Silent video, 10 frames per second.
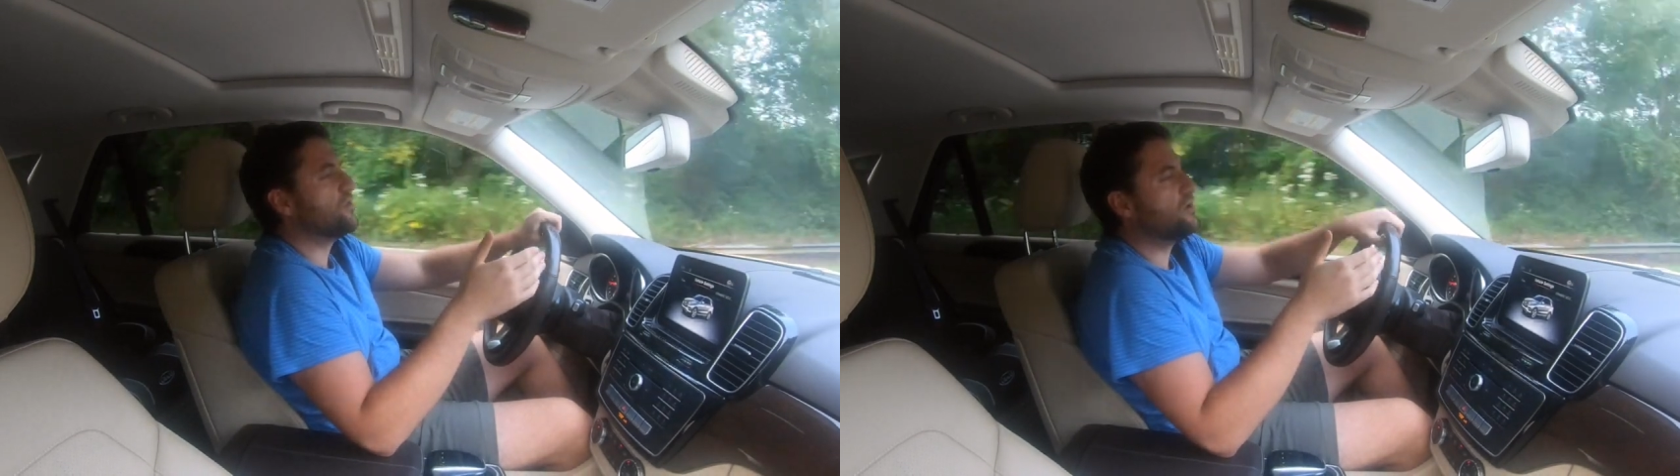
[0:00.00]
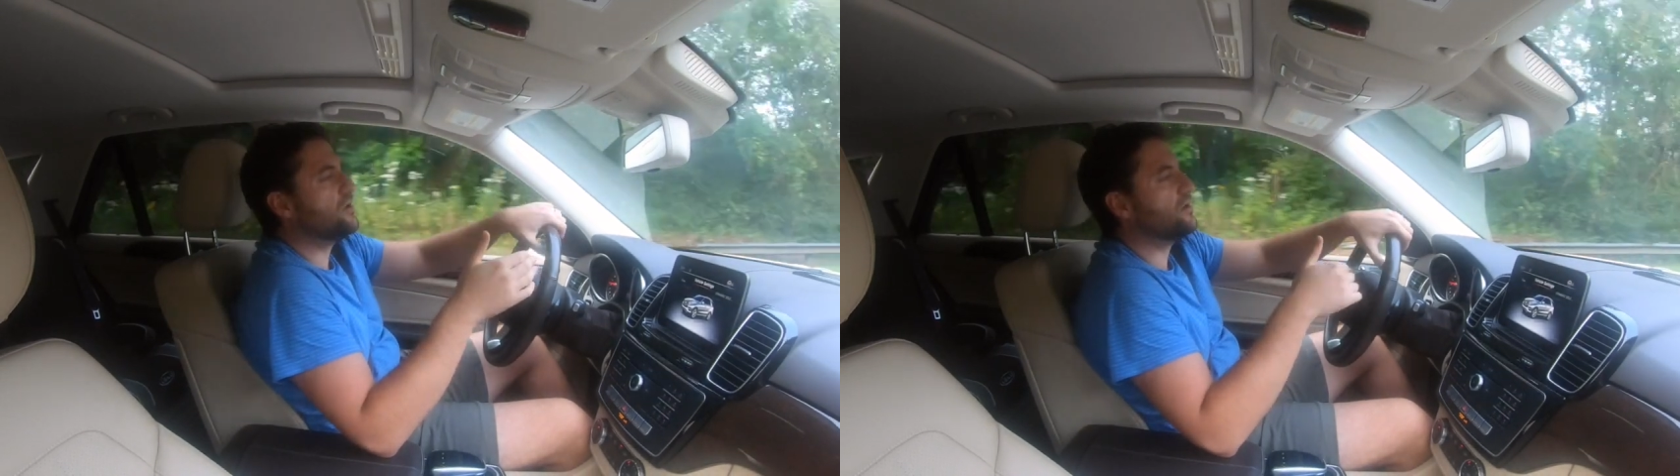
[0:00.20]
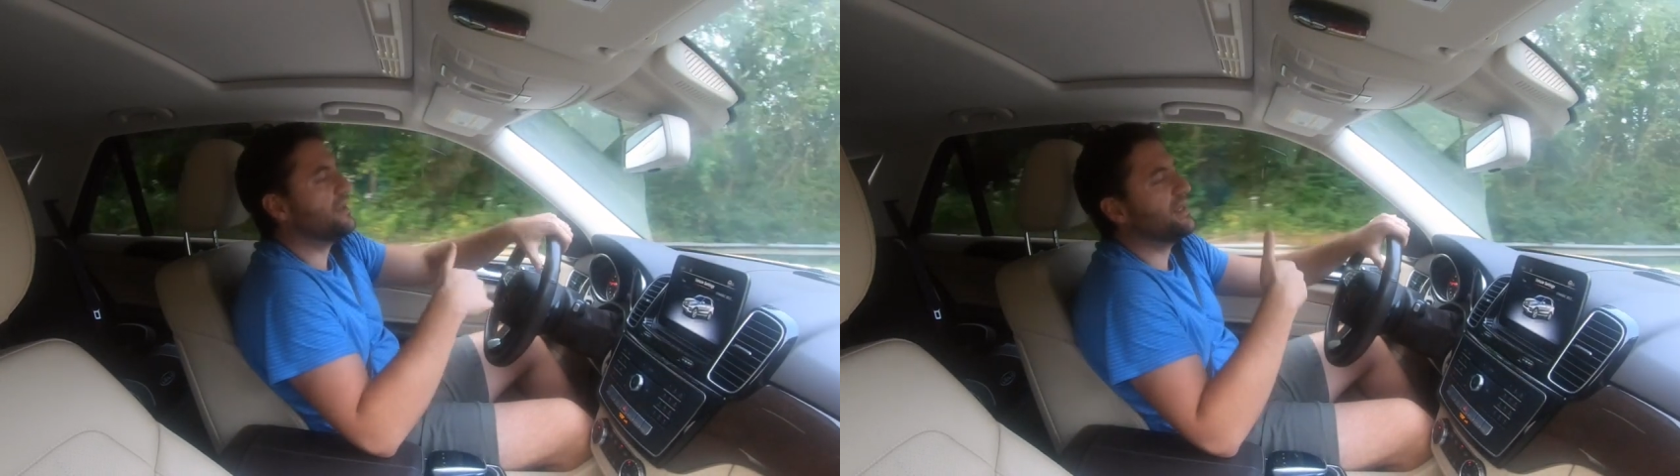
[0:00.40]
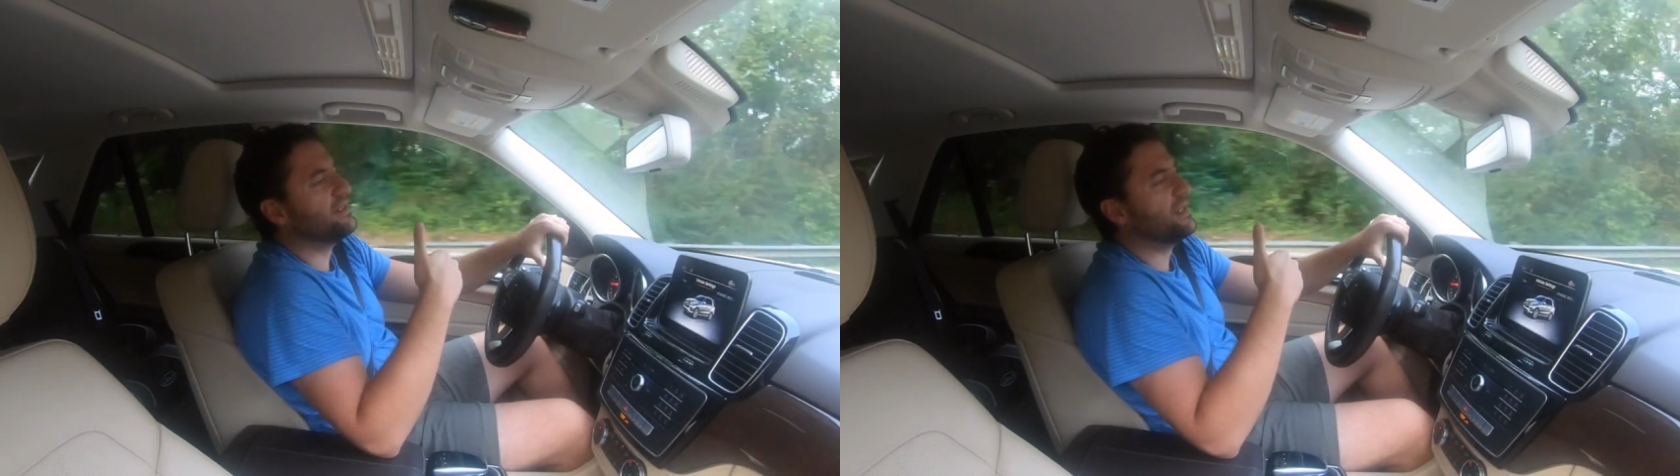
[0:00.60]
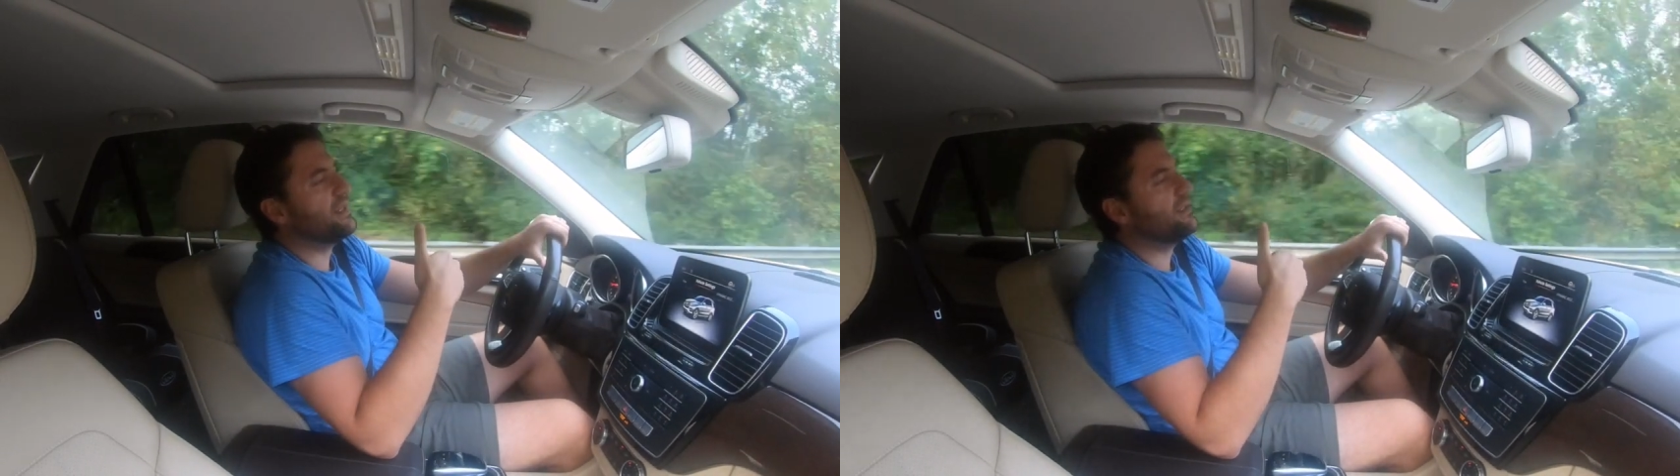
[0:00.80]
car,
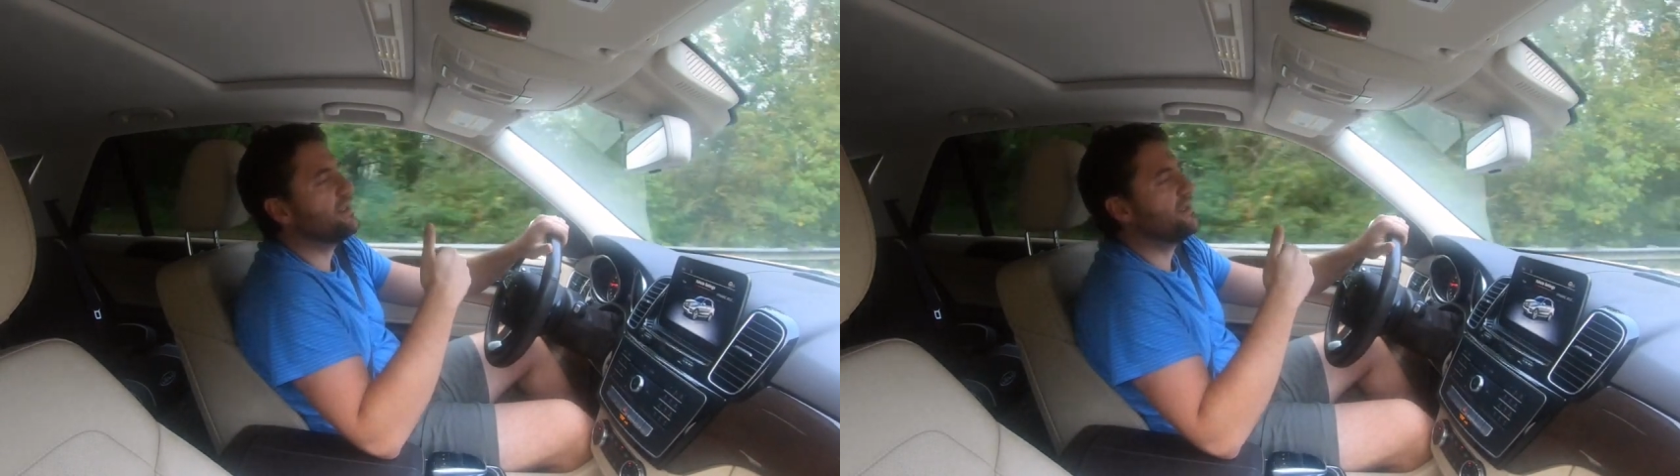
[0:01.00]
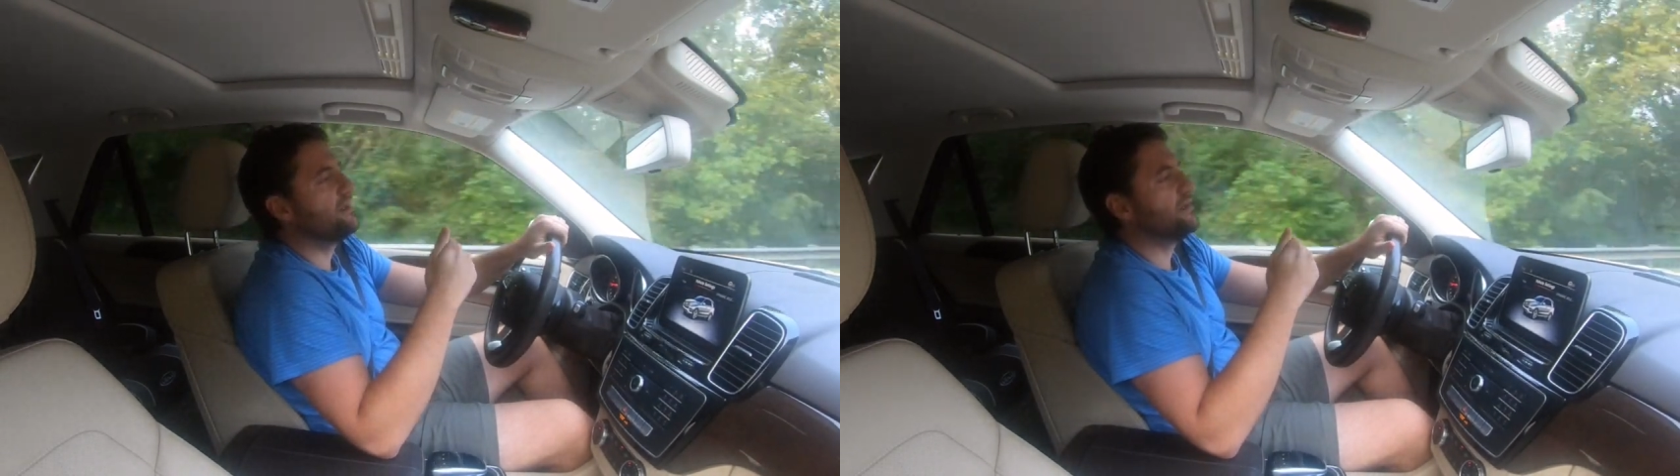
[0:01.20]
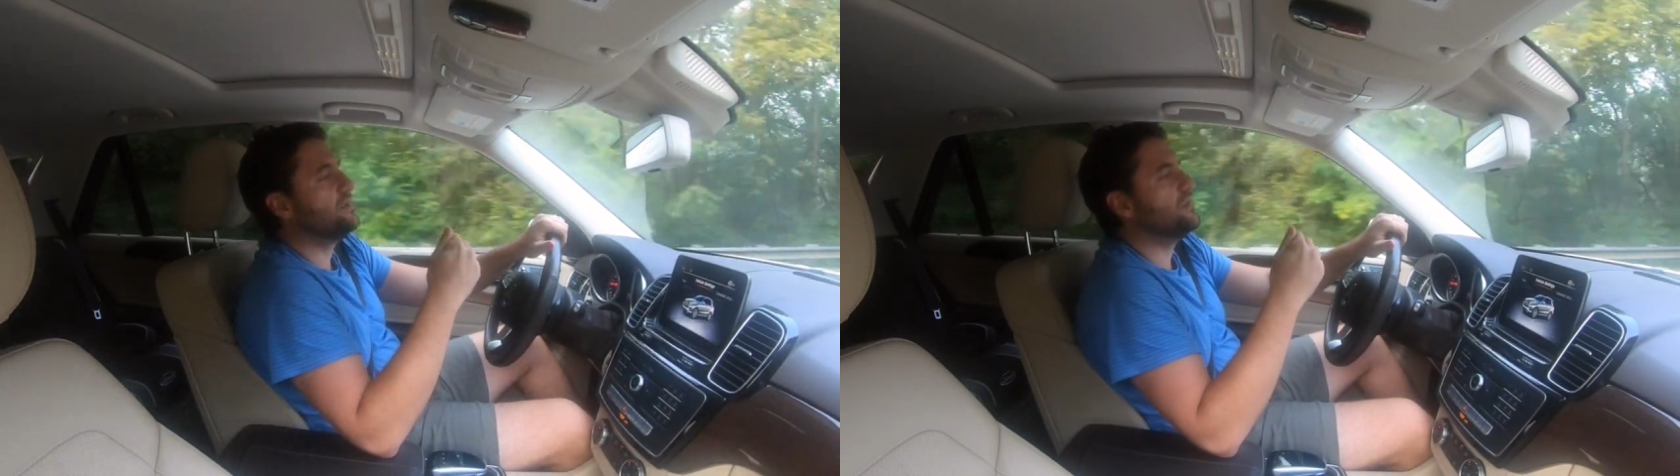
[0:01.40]
and then,